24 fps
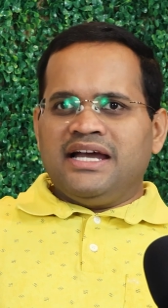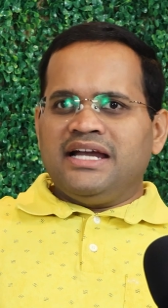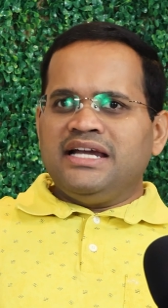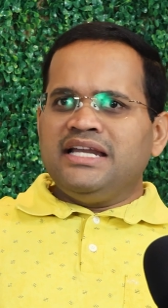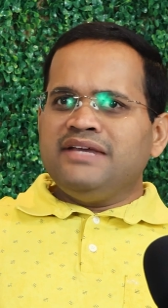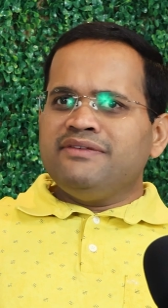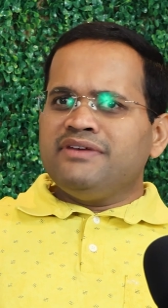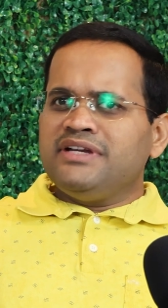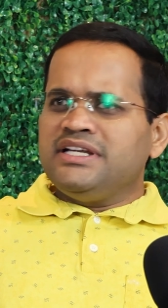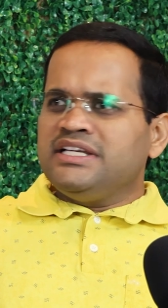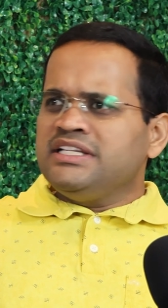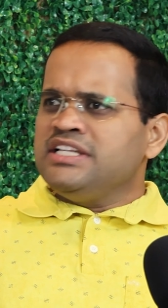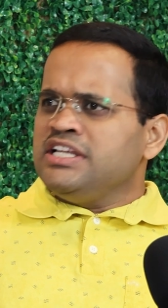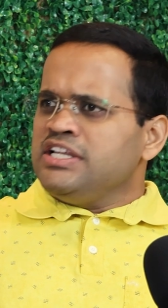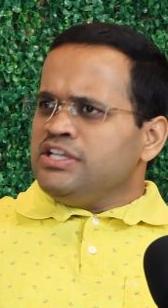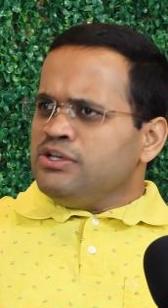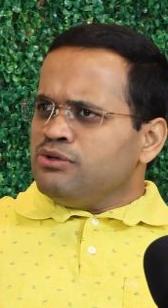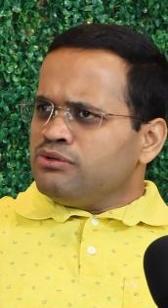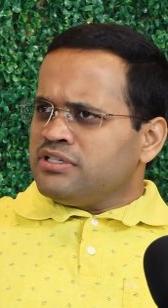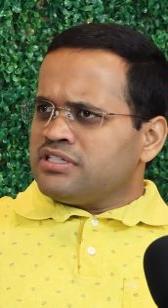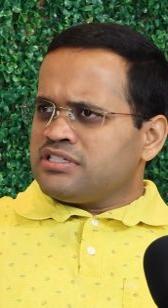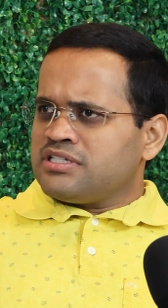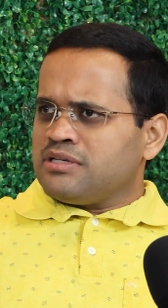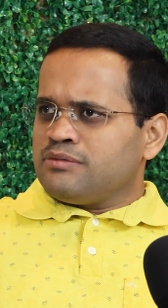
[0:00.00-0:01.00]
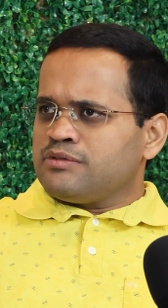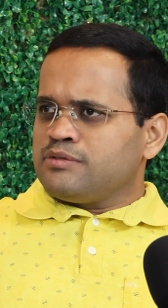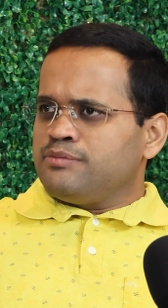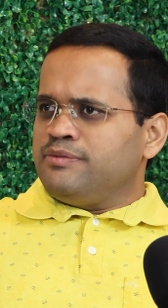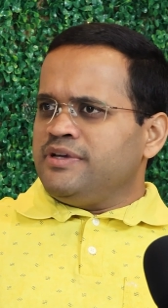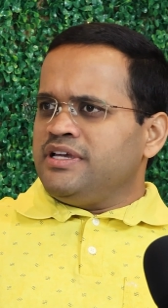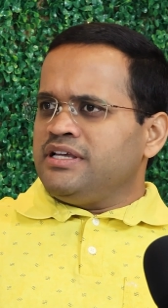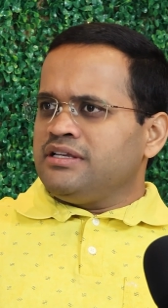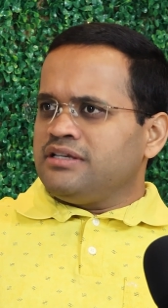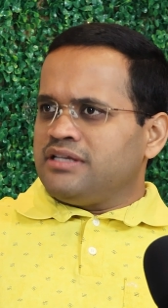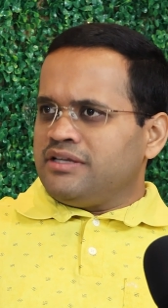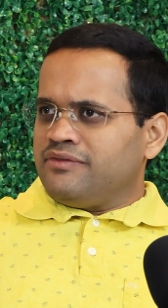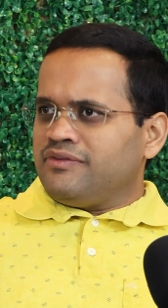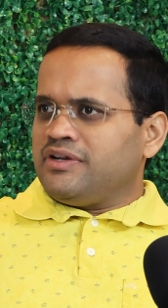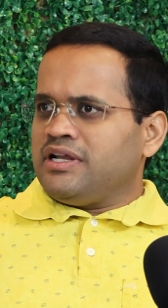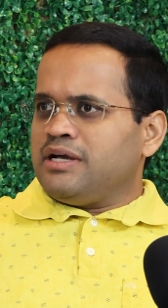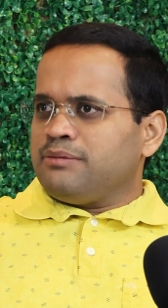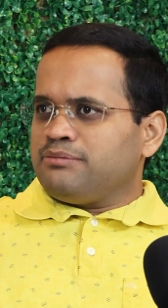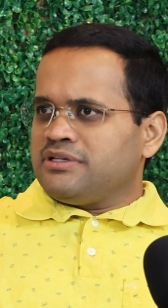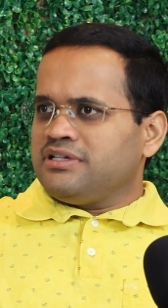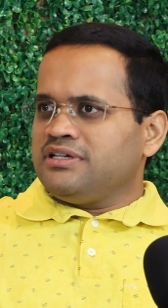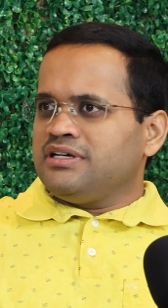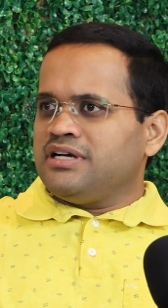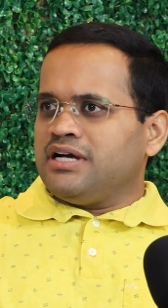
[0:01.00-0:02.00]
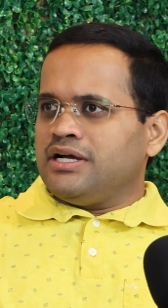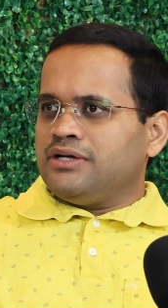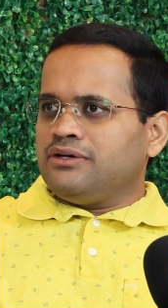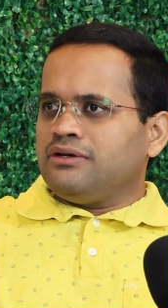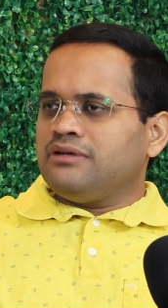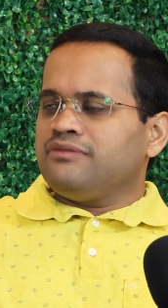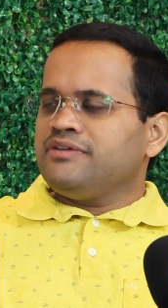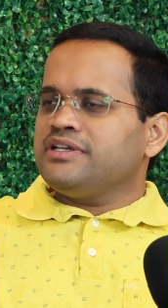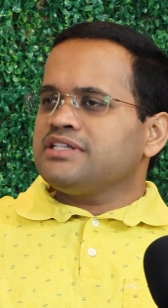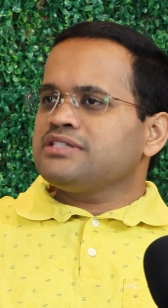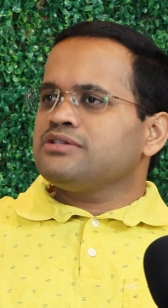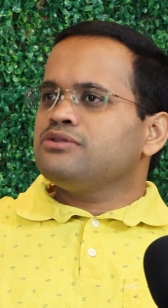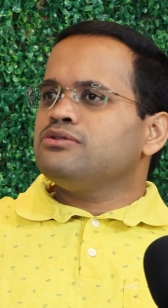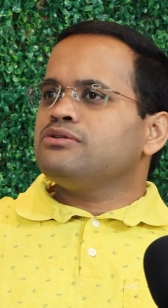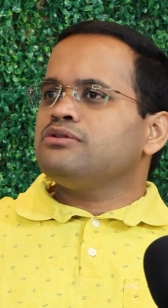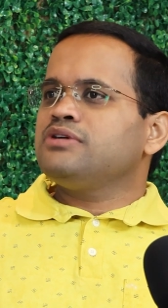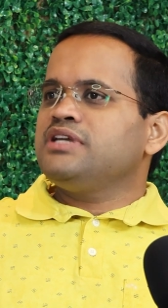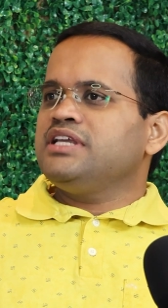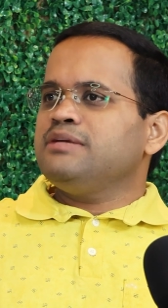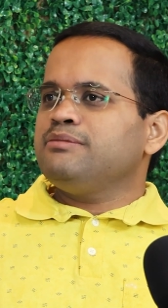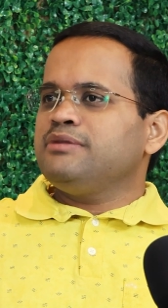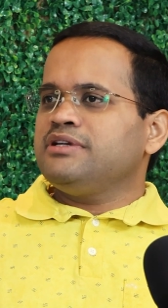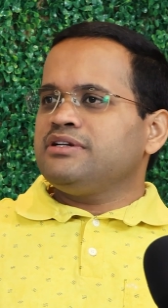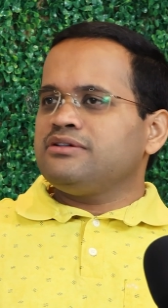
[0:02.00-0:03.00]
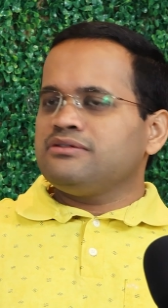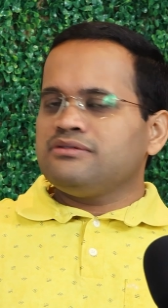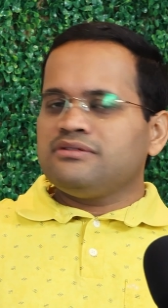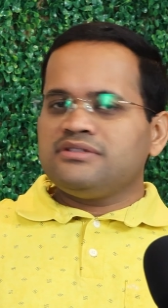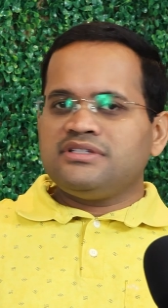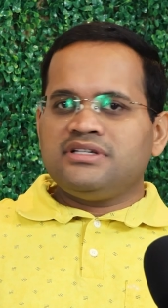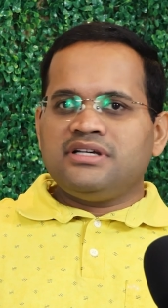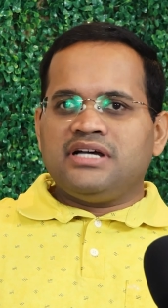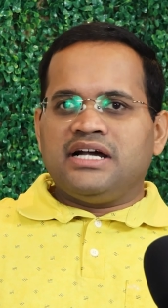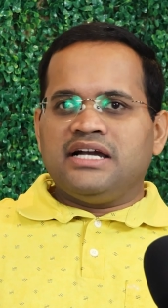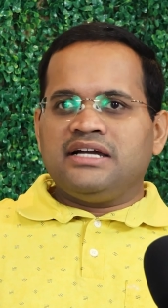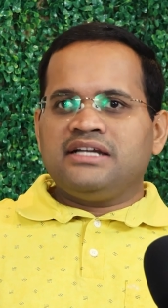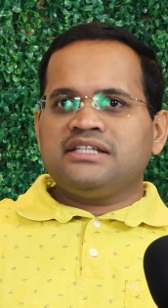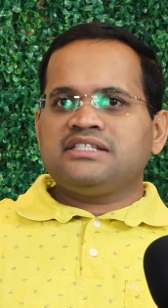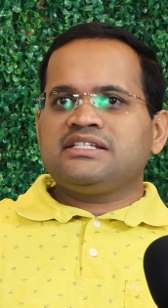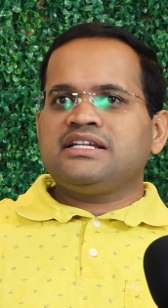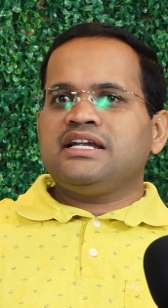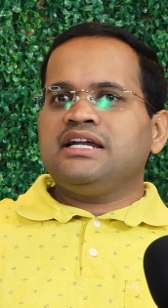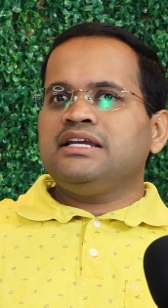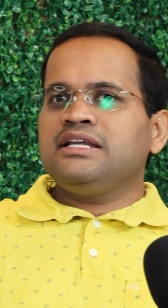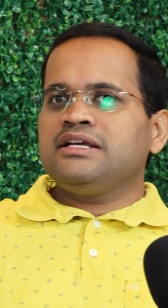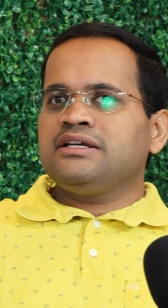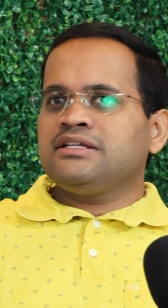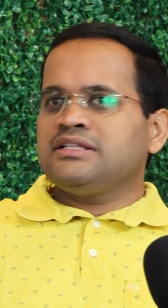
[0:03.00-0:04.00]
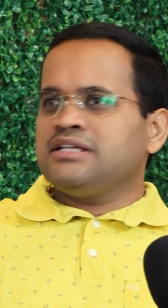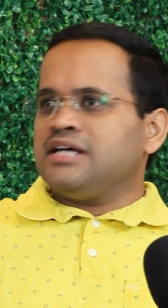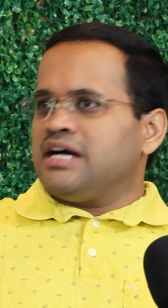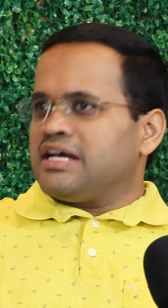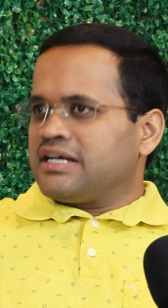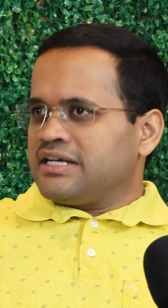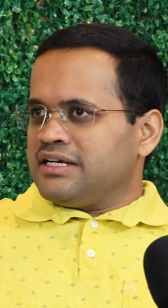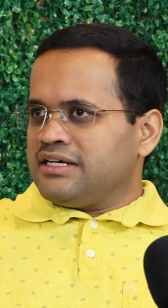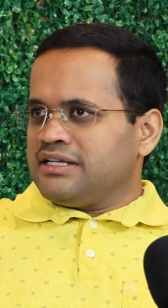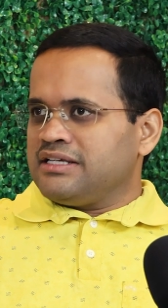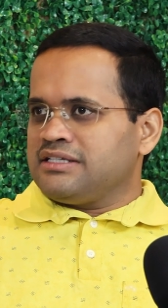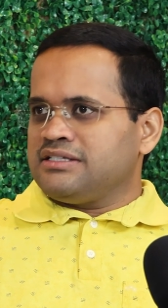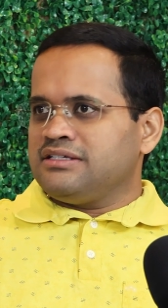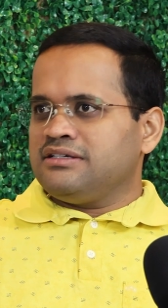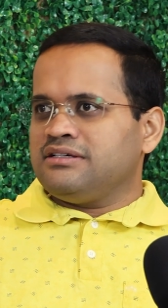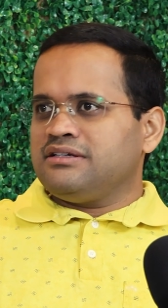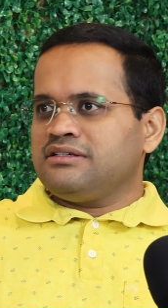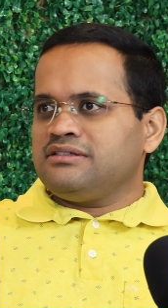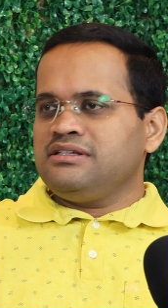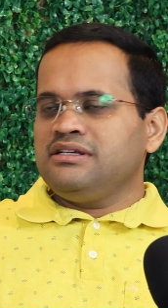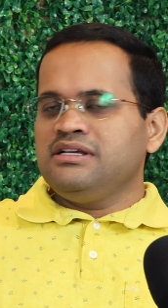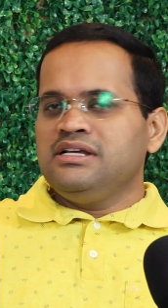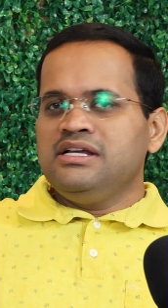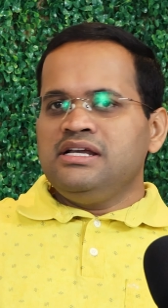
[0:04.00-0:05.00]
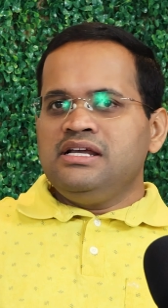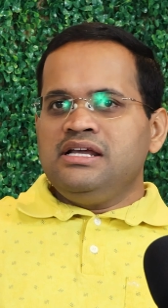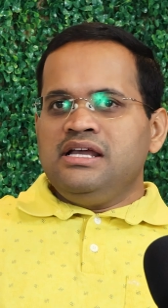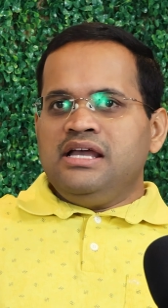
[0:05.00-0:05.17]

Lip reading: And even any new systems being developed, I always go deep into understanding the architectures.